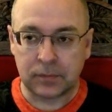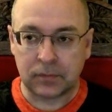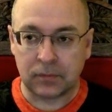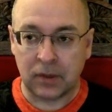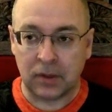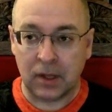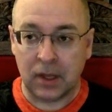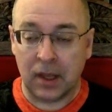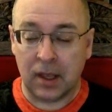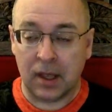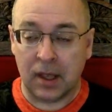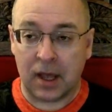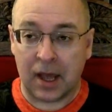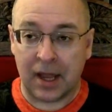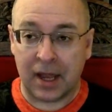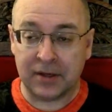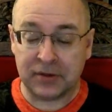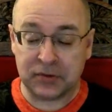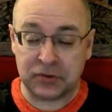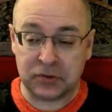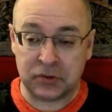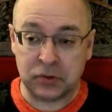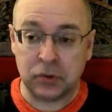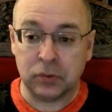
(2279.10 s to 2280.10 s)
I
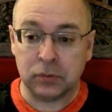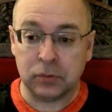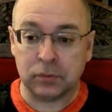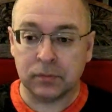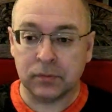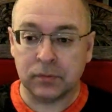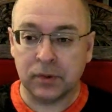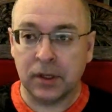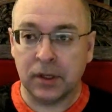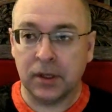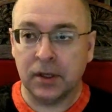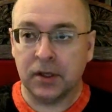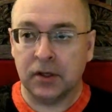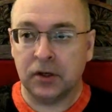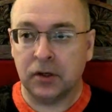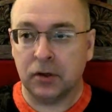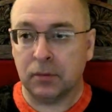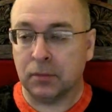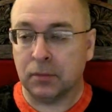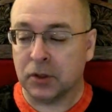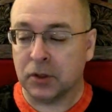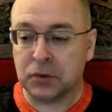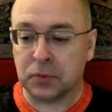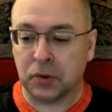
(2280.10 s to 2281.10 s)
assume you're much more
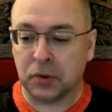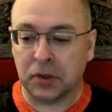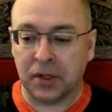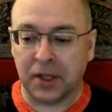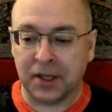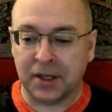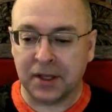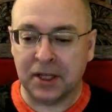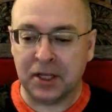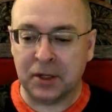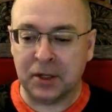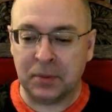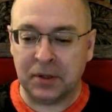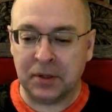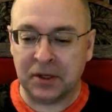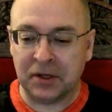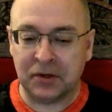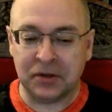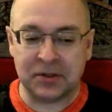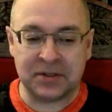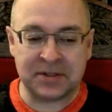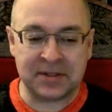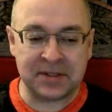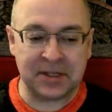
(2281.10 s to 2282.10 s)
likely to be a good
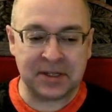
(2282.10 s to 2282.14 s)
singer.